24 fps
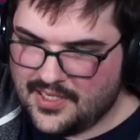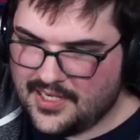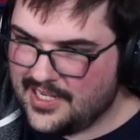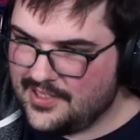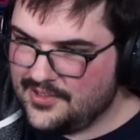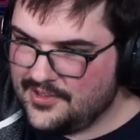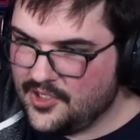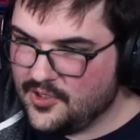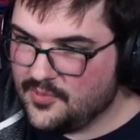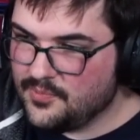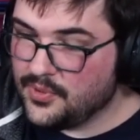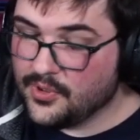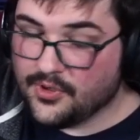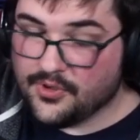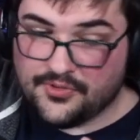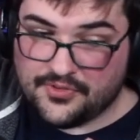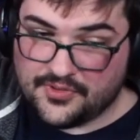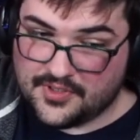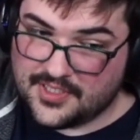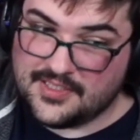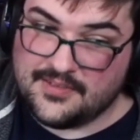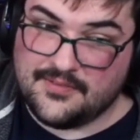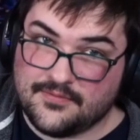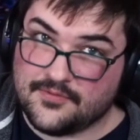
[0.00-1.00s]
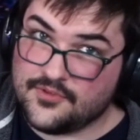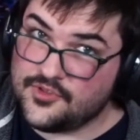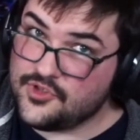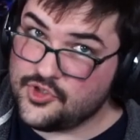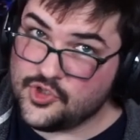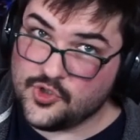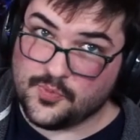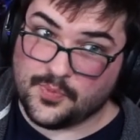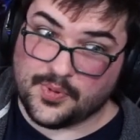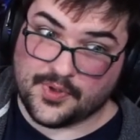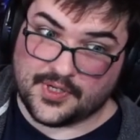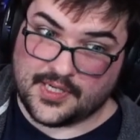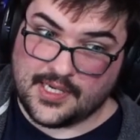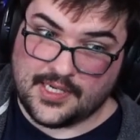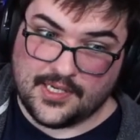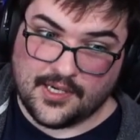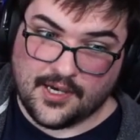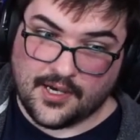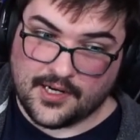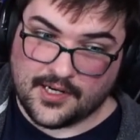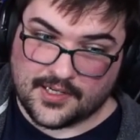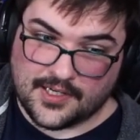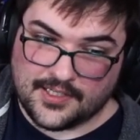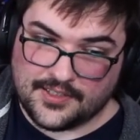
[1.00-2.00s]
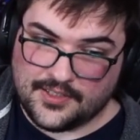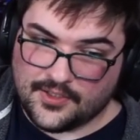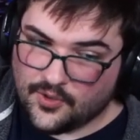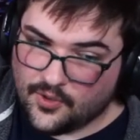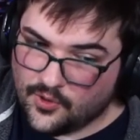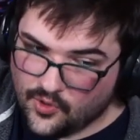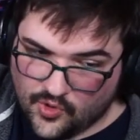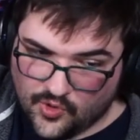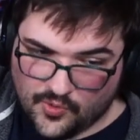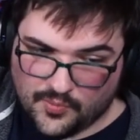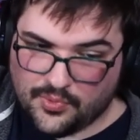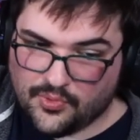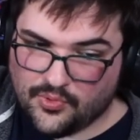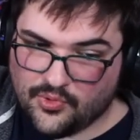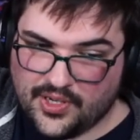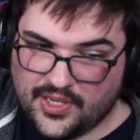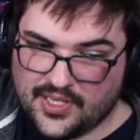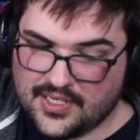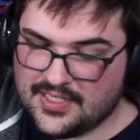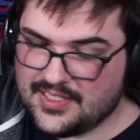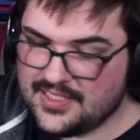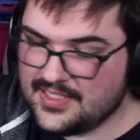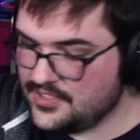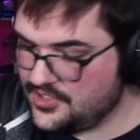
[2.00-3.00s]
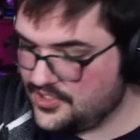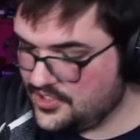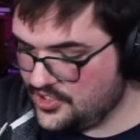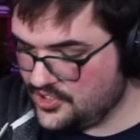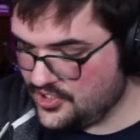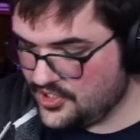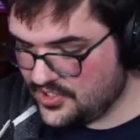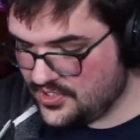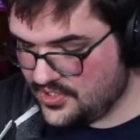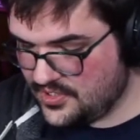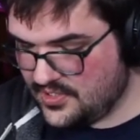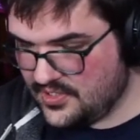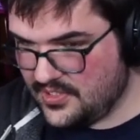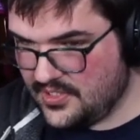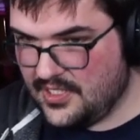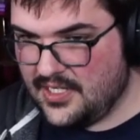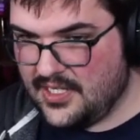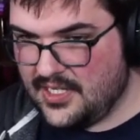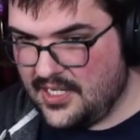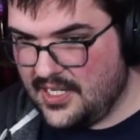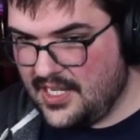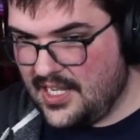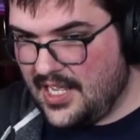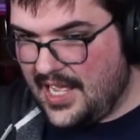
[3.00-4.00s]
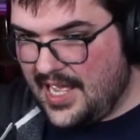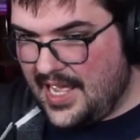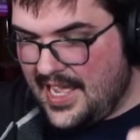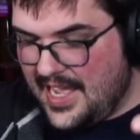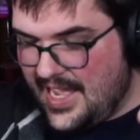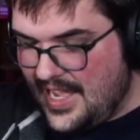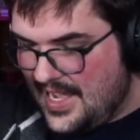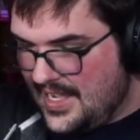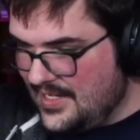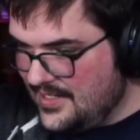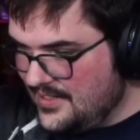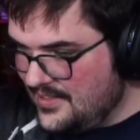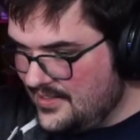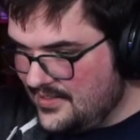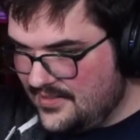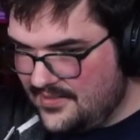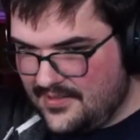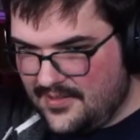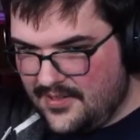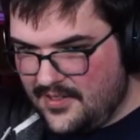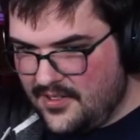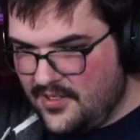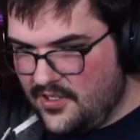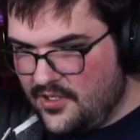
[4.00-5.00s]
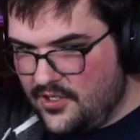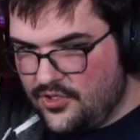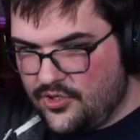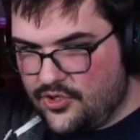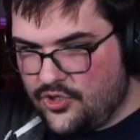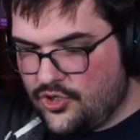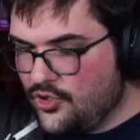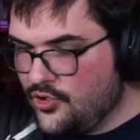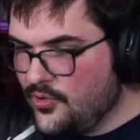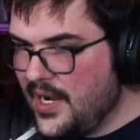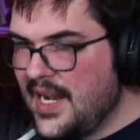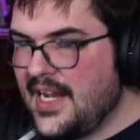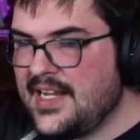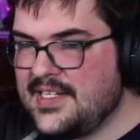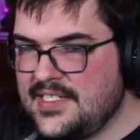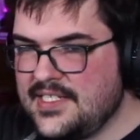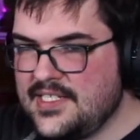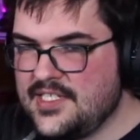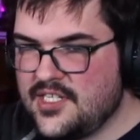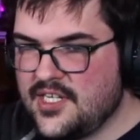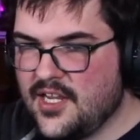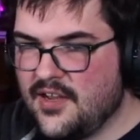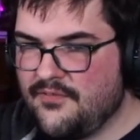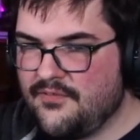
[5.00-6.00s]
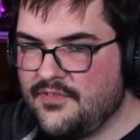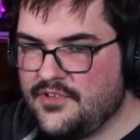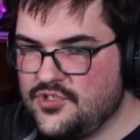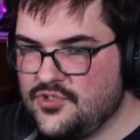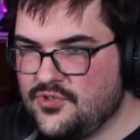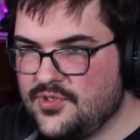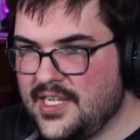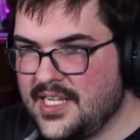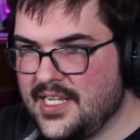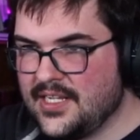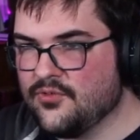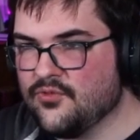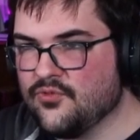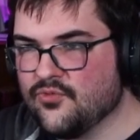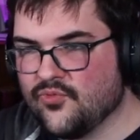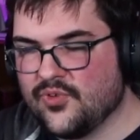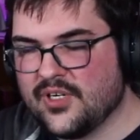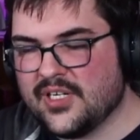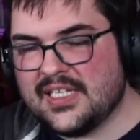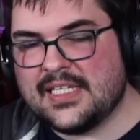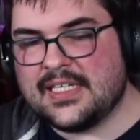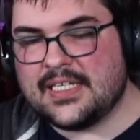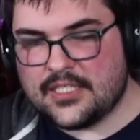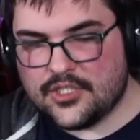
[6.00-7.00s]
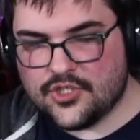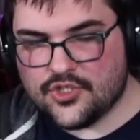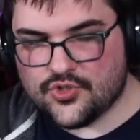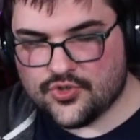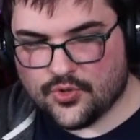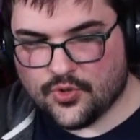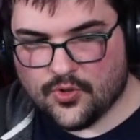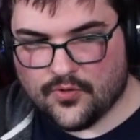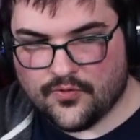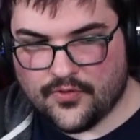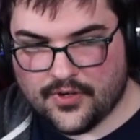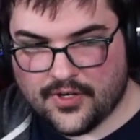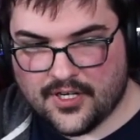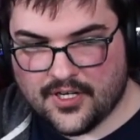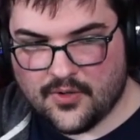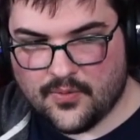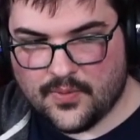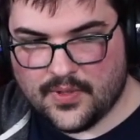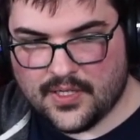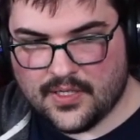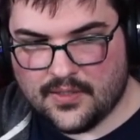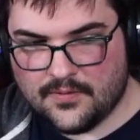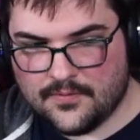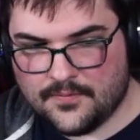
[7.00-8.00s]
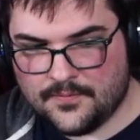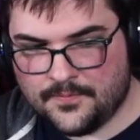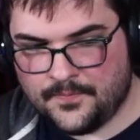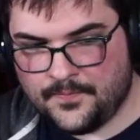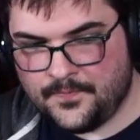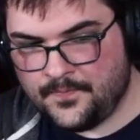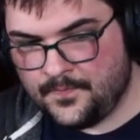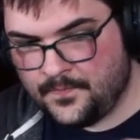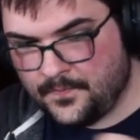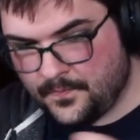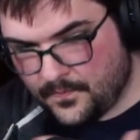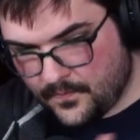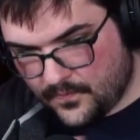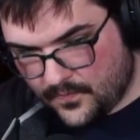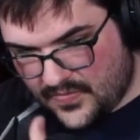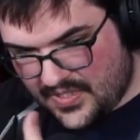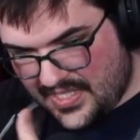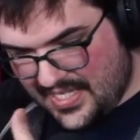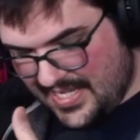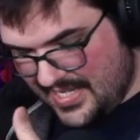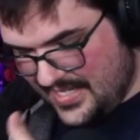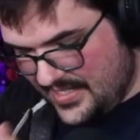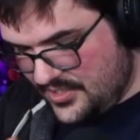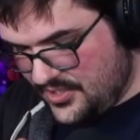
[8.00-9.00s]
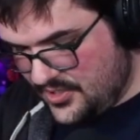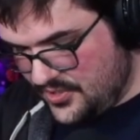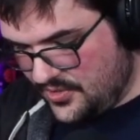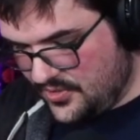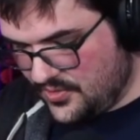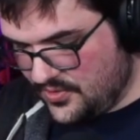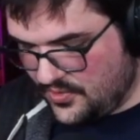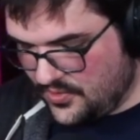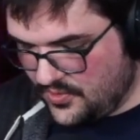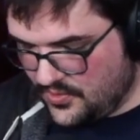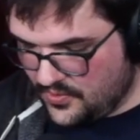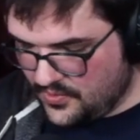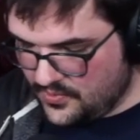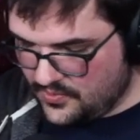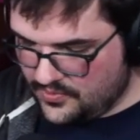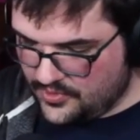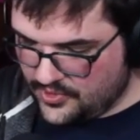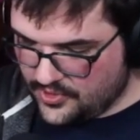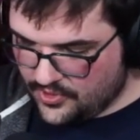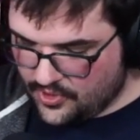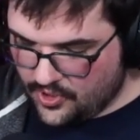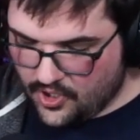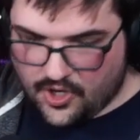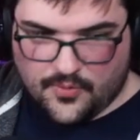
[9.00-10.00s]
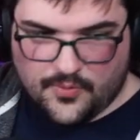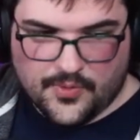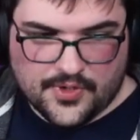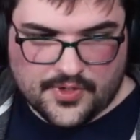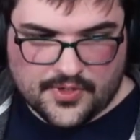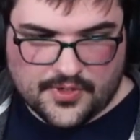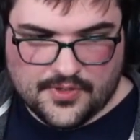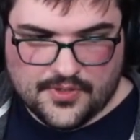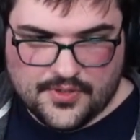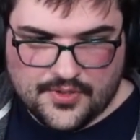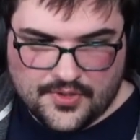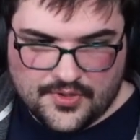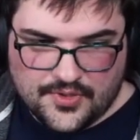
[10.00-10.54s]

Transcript: And they're both super chaotic. And their whole point is to just add crazy stuff that you can't really control very well into your artwork.